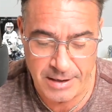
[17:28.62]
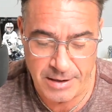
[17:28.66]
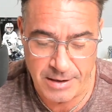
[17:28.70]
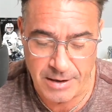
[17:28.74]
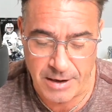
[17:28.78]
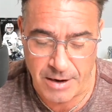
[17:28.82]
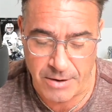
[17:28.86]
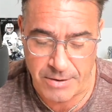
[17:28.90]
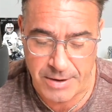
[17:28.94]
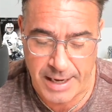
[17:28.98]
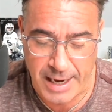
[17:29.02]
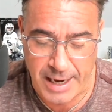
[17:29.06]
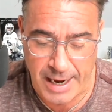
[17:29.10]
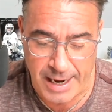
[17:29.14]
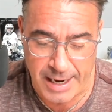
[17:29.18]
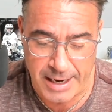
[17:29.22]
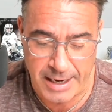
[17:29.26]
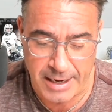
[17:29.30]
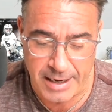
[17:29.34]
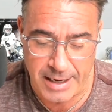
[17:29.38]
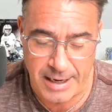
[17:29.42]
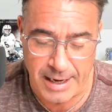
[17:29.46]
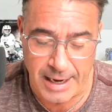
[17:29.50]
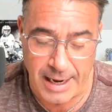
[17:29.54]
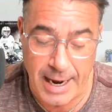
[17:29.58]
Okay.
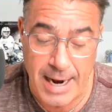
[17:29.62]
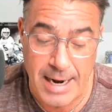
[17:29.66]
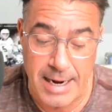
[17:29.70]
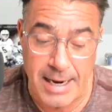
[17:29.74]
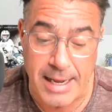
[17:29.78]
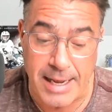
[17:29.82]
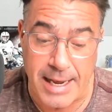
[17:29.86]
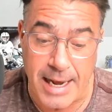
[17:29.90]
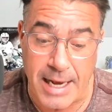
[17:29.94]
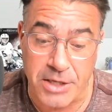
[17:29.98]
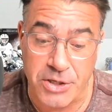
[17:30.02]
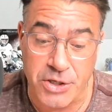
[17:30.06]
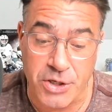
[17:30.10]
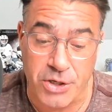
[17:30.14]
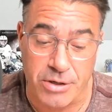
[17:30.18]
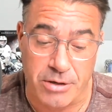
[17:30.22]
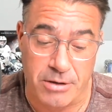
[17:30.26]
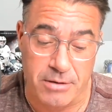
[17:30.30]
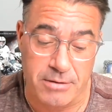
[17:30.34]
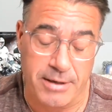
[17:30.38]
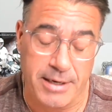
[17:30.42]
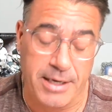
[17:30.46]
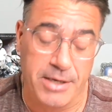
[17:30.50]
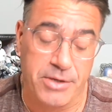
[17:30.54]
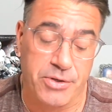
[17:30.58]
Andy
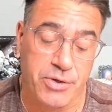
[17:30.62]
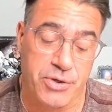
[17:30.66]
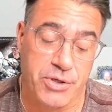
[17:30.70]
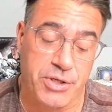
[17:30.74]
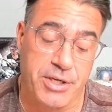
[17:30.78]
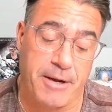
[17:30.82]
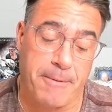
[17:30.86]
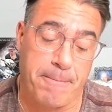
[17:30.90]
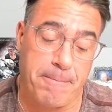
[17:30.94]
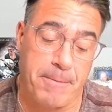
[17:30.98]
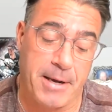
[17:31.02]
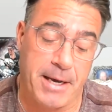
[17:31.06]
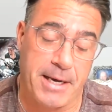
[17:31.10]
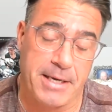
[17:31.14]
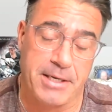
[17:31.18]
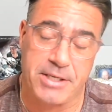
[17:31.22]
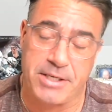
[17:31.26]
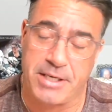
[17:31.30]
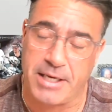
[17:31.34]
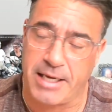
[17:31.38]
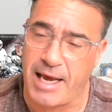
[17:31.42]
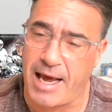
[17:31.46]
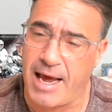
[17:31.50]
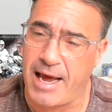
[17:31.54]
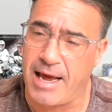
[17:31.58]
Kessler, interesting
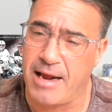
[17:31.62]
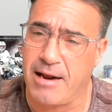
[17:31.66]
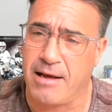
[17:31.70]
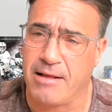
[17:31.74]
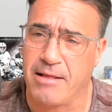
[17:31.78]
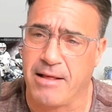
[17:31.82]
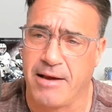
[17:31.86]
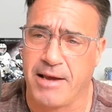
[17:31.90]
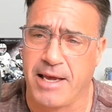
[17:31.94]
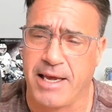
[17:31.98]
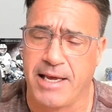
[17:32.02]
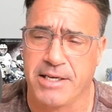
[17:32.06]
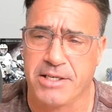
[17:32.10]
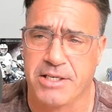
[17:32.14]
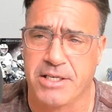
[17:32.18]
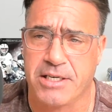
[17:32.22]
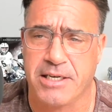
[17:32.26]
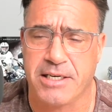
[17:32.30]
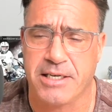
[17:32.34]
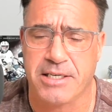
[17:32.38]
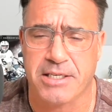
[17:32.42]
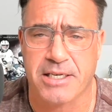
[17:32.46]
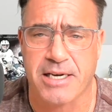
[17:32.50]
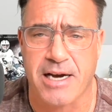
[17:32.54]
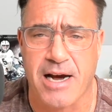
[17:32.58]
piece. Again, I like
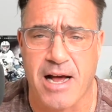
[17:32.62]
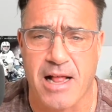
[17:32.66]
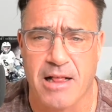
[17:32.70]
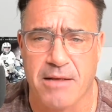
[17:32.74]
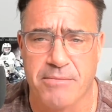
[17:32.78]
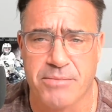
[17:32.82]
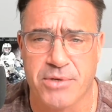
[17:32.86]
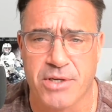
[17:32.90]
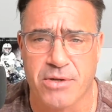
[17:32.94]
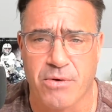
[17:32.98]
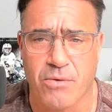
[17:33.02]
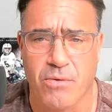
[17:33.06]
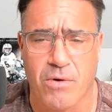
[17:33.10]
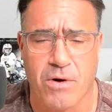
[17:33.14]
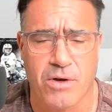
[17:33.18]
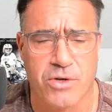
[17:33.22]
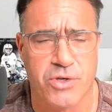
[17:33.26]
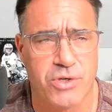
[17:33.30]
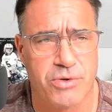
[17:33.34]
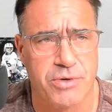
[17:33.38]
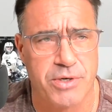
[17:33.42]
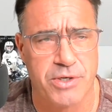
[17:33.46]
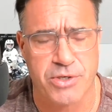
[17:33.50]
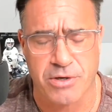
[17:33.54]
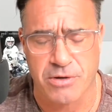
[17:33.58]
his columns in the Wall
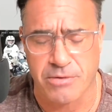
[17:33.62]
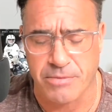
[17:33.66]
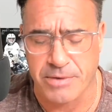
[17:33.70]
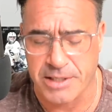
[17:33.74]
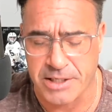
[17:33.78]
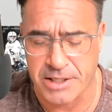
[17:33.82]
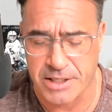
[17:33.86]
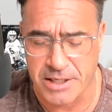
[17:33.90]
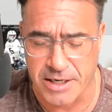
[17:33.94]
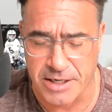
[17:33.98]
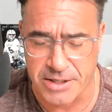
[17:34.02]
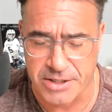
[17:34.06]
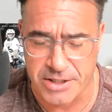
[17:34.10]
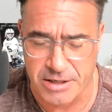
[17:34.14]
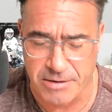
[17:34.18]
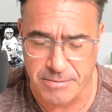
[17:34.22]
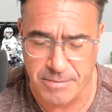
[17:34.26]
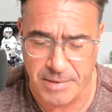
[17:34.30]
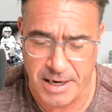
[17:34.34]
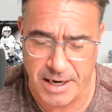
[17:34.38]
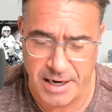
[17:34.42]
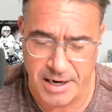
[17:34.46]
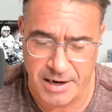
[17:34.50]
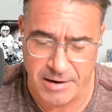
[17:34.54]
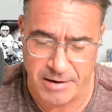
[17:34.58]
Street Journal. We discussed
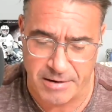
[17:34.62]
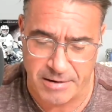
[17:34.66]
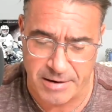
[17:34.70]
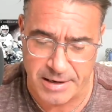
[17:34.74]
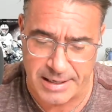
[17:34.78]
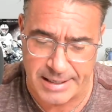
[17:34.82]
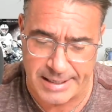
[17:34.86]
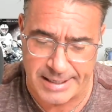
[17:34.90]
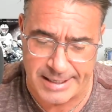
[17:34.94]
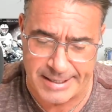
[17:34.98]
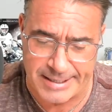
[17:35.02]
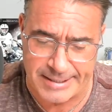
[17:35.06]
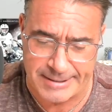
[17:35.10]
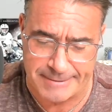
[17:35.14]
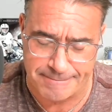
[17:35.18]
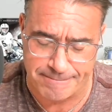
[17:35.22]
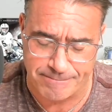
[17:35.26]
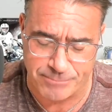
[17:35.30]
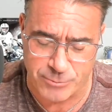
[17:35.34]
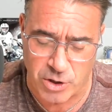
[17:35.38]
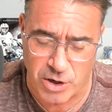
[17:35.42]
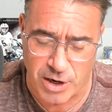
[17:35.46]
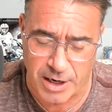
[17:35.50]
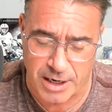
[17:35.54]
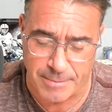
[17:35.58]
them here.
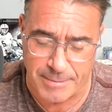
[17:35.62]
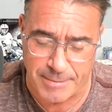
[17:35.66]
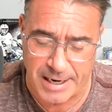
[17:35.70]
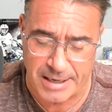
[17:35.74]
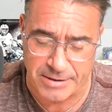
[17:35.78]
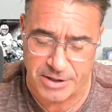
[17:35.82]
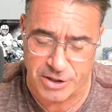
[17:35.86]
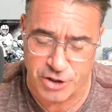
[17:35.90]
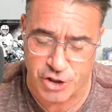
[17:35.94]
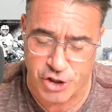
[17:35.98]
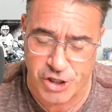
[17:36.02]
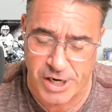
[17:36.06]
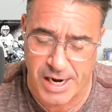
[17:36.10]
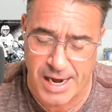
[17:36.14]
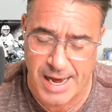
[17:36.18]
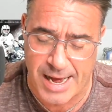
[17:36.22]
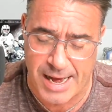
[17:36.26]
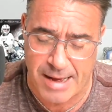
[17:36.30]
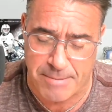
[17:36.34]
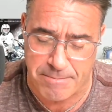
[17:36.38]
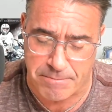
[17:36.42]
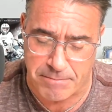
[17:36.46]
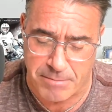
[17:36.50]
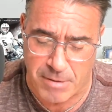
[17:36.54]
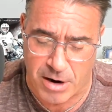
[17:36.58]
Talking about the
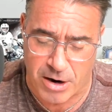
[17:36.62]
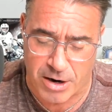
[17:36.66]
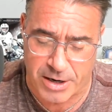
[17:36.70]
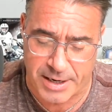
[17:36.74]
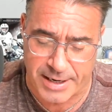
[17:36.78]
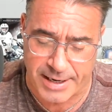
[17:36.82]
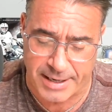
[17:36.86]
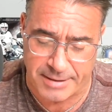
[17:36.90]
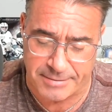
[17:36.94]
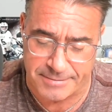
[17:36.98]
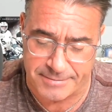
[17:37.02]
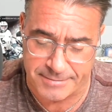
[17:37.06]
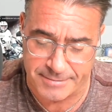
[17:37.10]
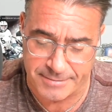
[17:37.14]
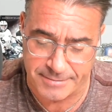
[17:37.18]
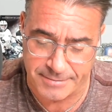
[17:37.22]
job market.